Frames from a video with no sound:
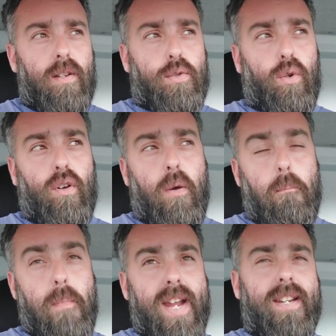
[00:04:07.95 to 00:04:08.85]
So
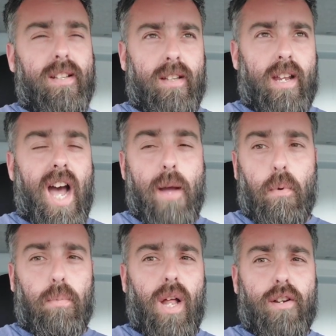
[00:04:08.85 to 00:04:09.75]
immediately,
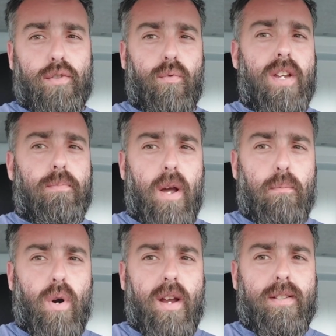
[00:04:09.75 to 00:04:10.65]
I'm obliged to raise my
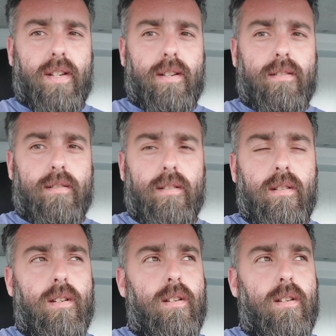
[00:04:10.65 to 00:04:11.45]
prices